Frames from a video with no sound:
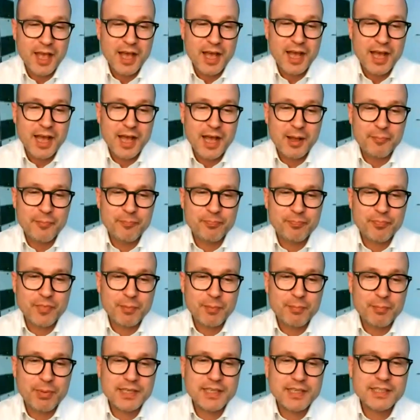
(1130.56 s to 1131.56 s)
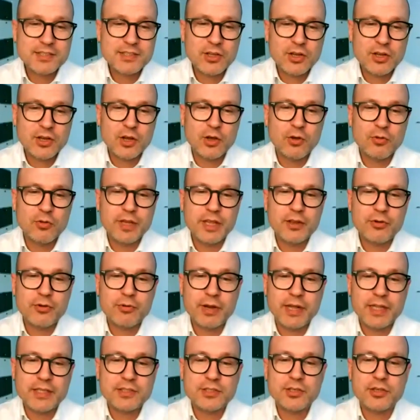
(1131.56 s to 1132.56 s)
But he's not only a
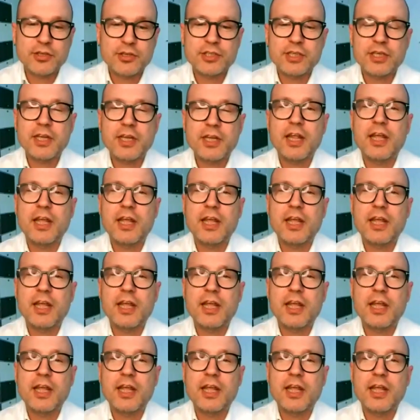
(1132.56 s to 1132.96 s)
great surgeon.